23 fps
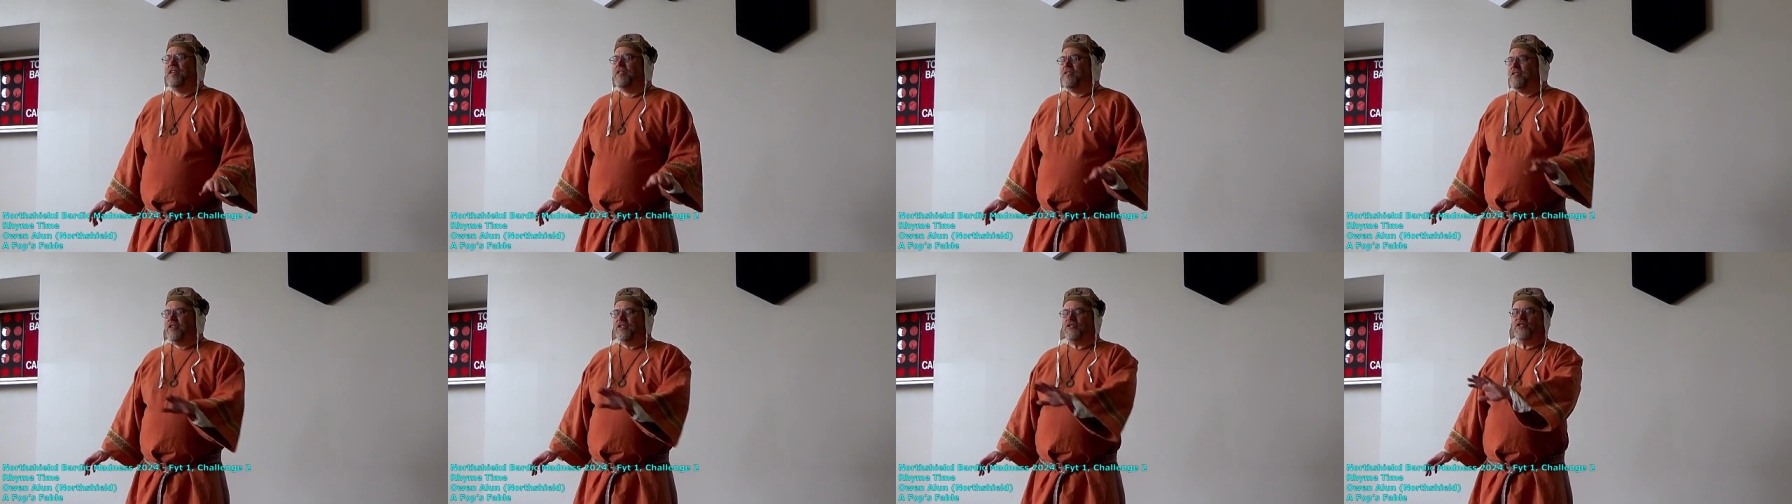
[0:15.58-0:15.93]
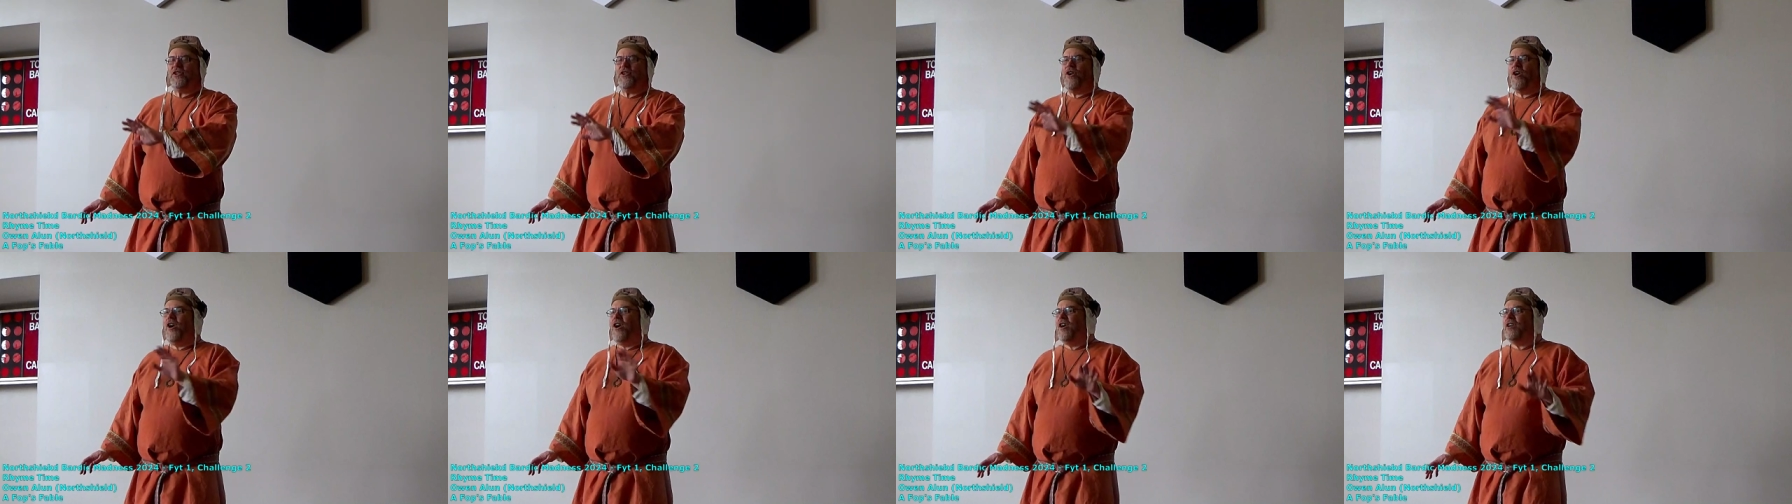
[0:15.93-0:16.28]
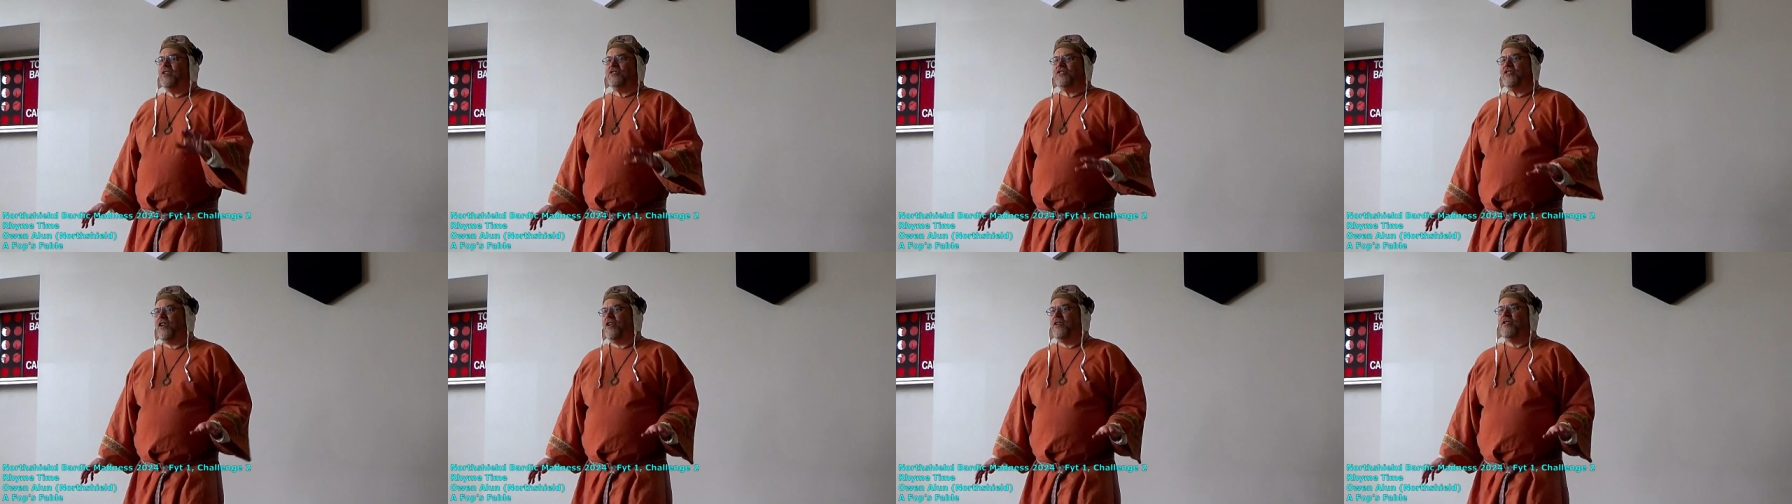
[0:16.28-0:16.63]
This
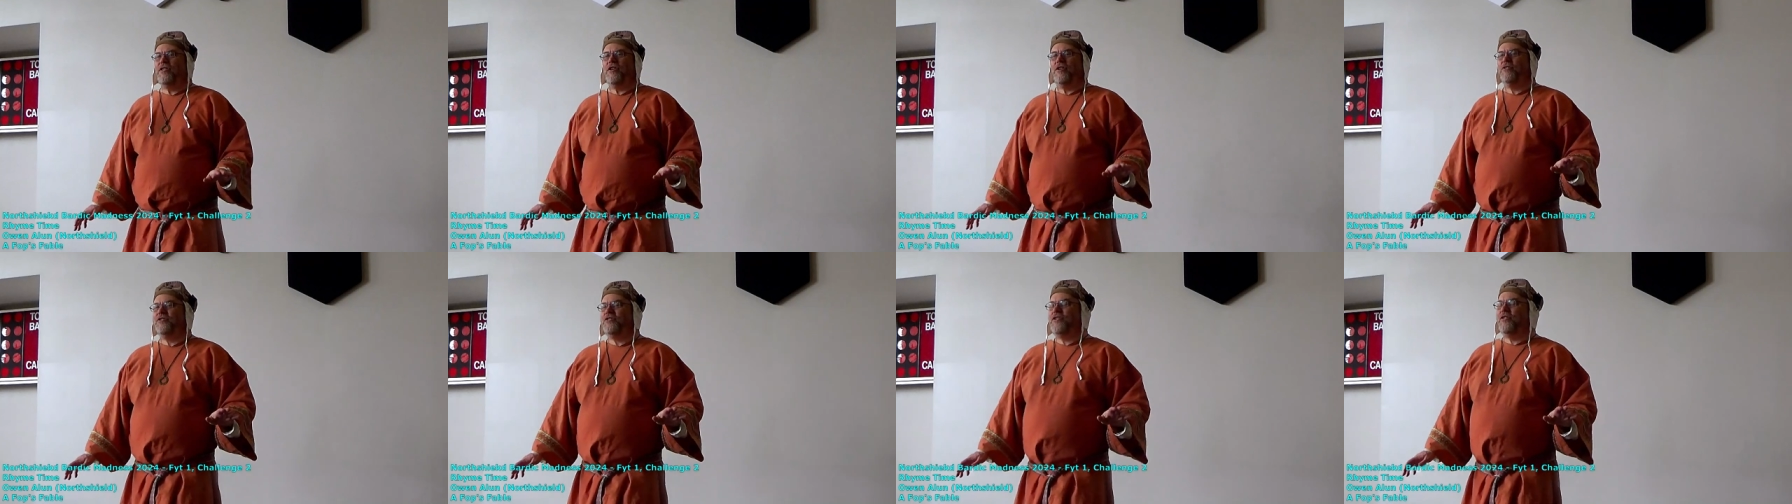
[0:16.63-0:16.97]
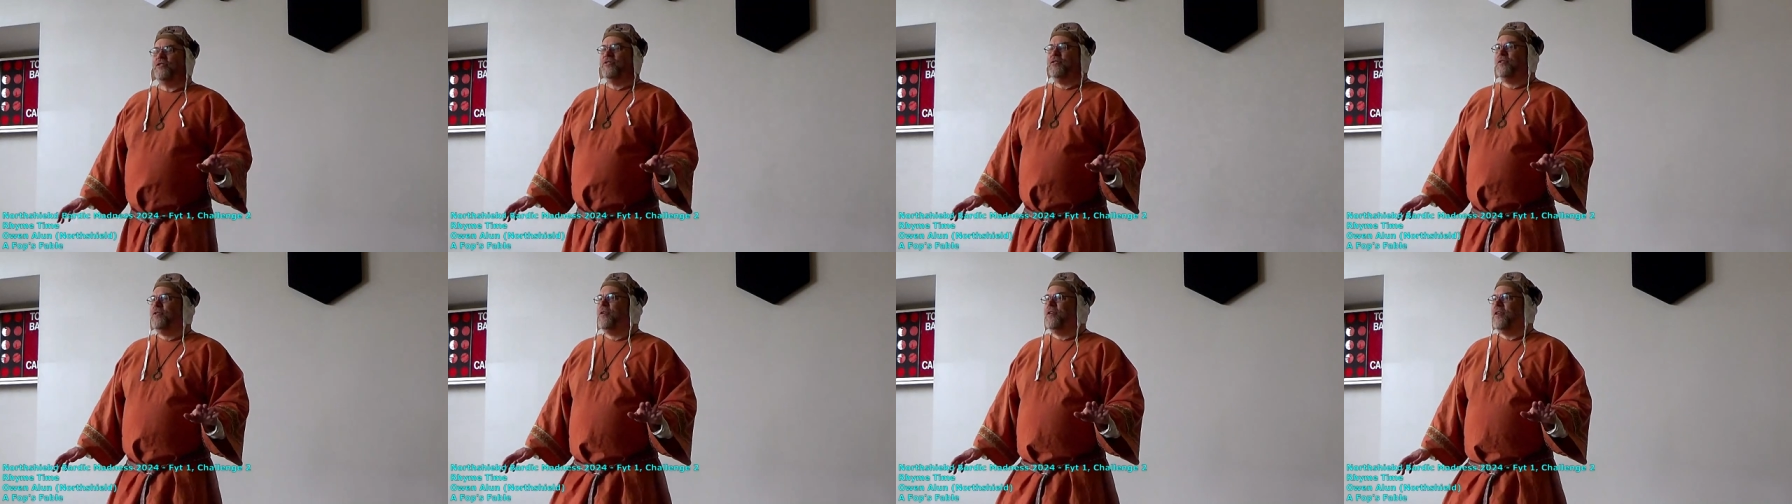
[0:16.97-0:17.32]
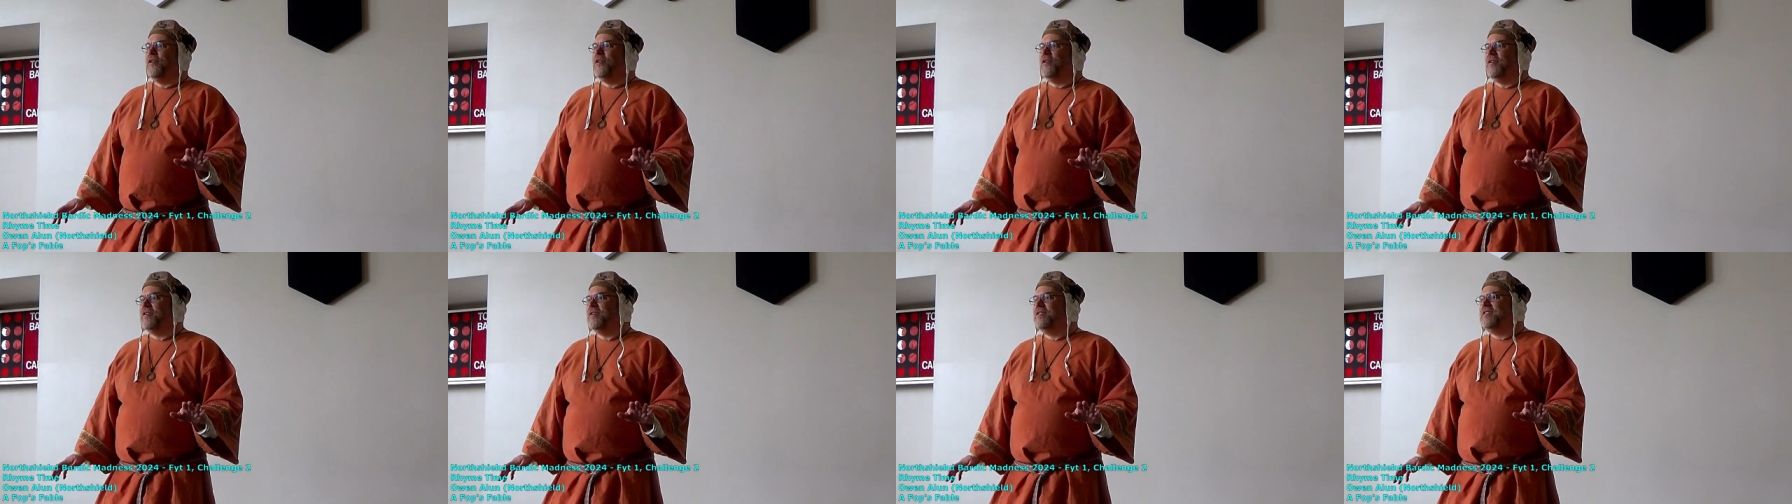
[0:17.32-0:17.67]
caused all those who knew
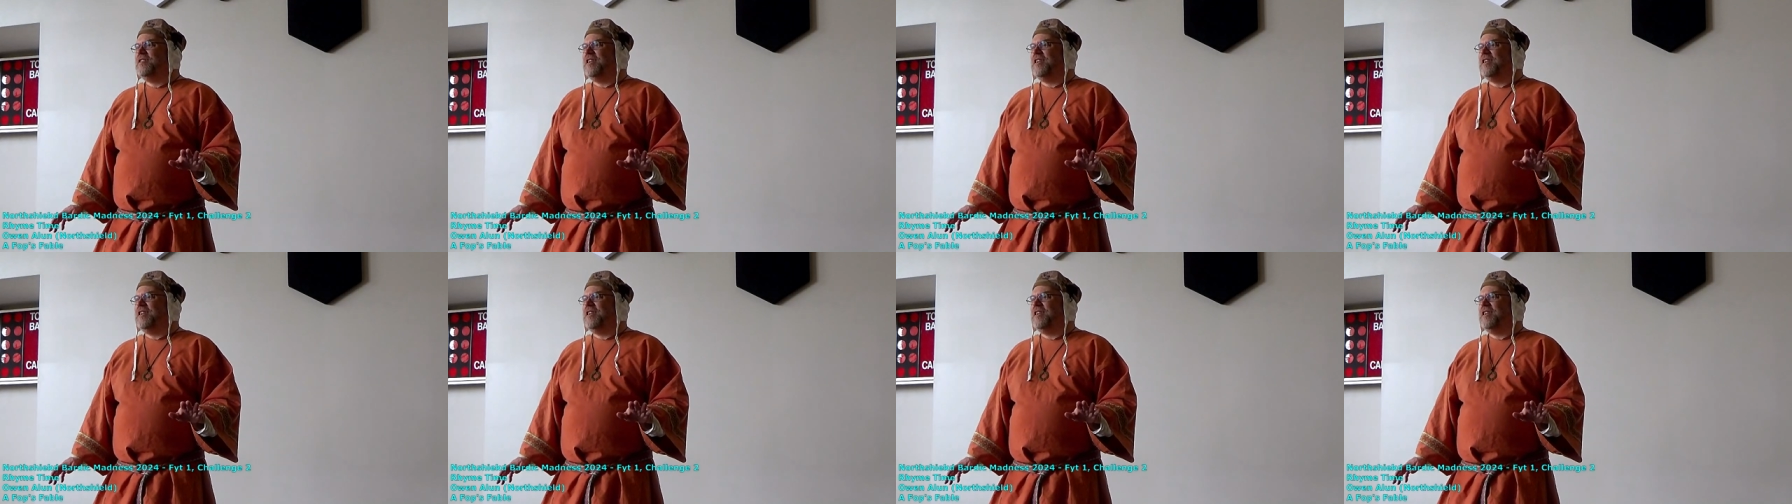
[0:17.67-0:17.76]
her